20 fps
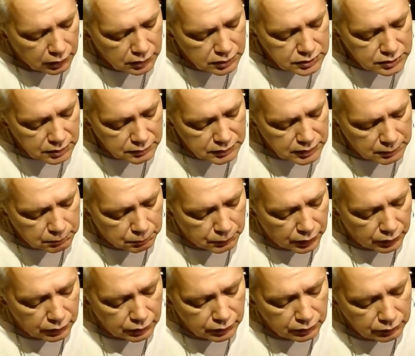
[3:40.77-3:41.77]

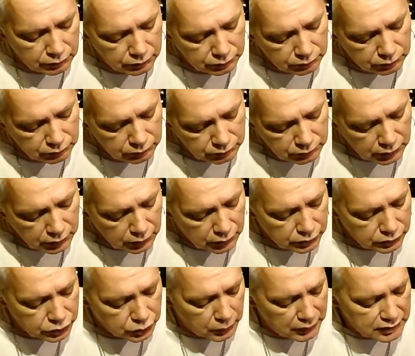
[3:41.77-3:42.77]
September
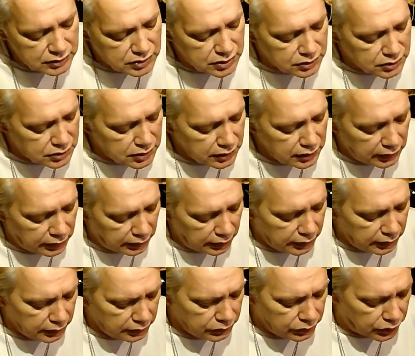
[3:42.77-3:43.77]
2016,
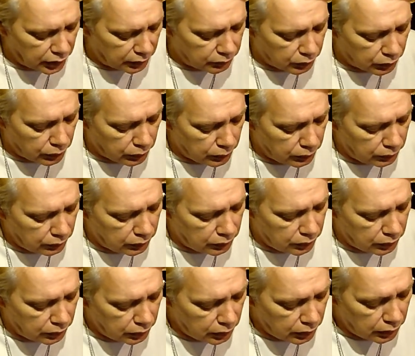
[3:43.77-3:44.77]
in general.
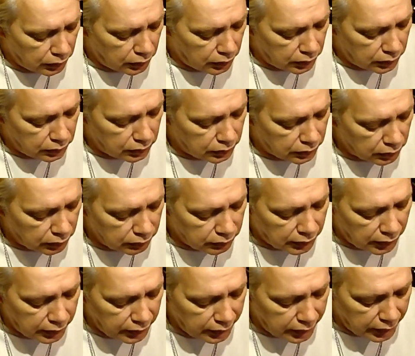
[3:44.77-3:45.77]

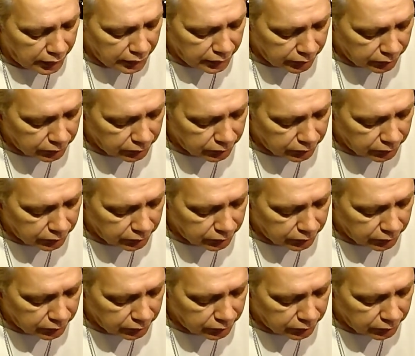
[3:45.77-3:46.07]
Alrighty.